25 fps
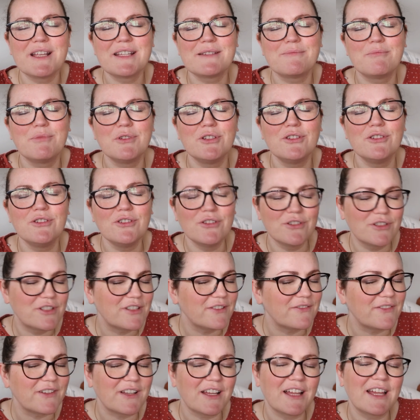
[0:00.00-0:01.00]
is
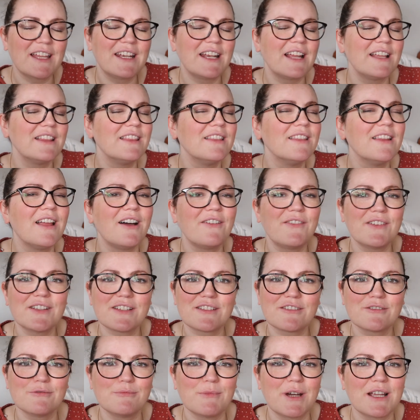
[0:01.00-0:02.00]
beautiful and I love
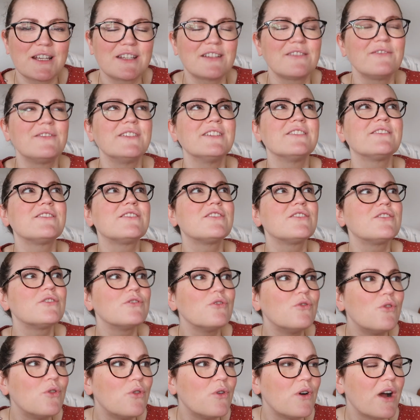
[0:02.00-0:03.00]
it so much. I feel
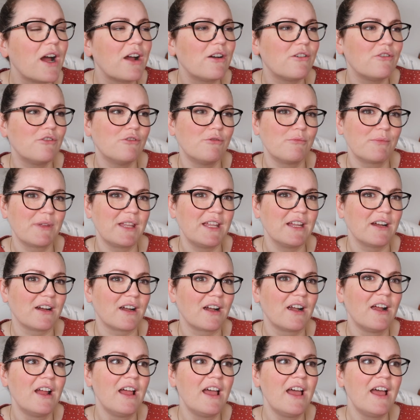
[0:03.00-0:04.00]
so at home
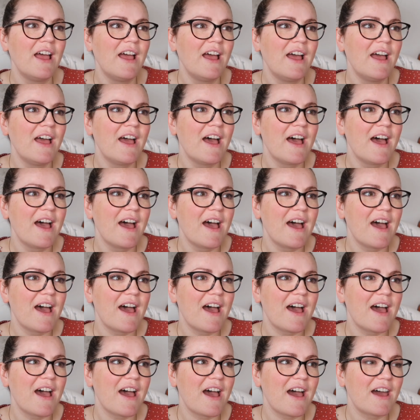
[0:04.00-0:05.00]
here
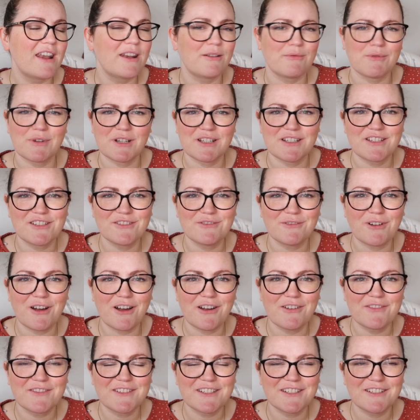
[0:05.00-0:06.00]
and I want to show it
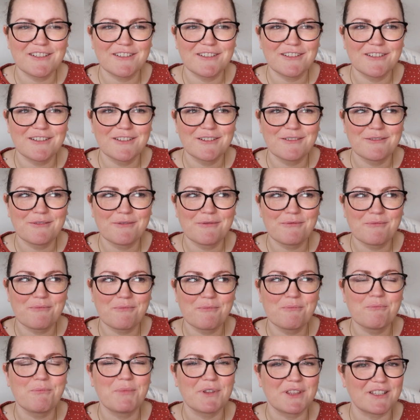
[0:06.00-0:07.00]
off to you.
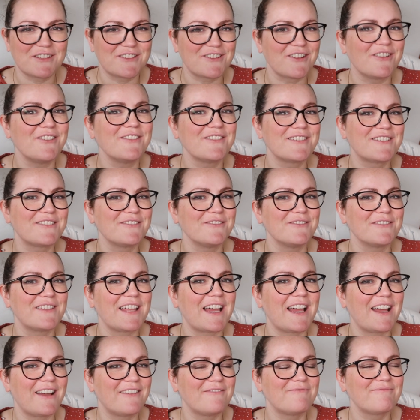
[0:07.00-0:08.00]
But there's also
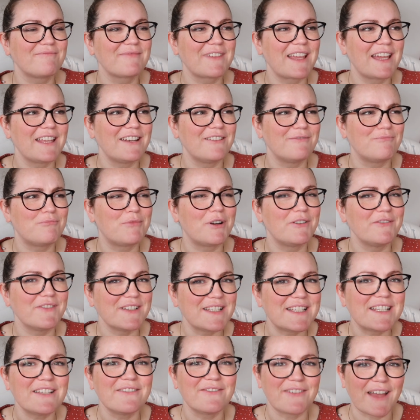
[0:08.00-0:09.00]
that kind of
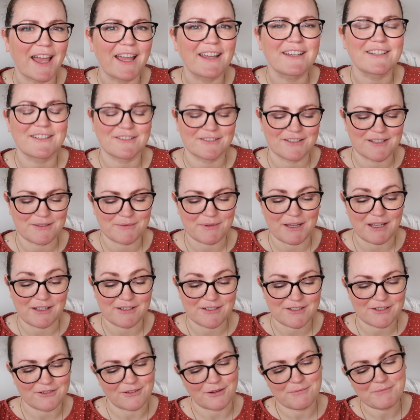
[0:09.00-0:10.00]
privacy factor as well.
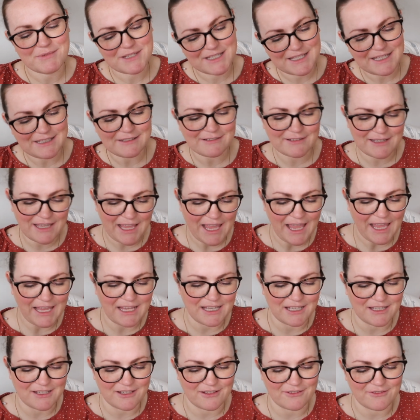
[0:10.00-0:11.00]
So I'm still
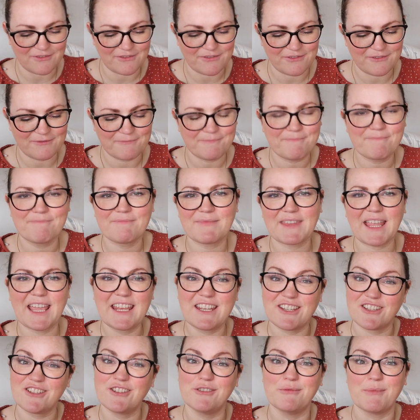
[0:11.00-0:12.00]
kind of
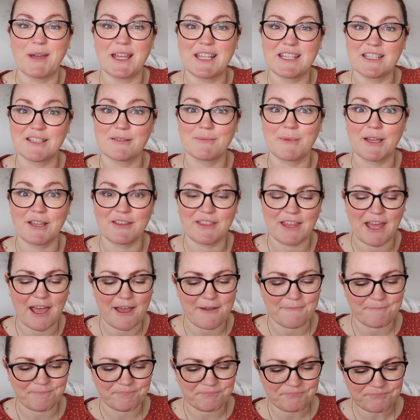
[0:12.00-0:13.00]
in two minds about that
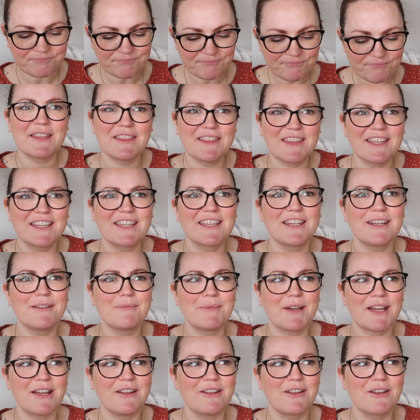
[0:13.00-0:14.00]
been thinking
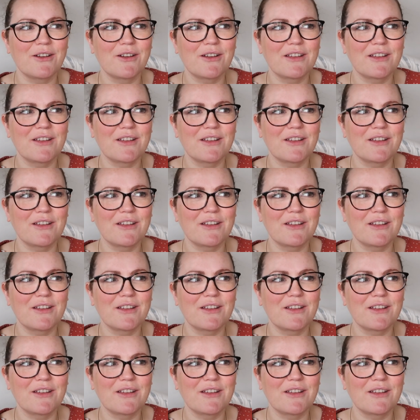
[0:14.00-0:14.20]
about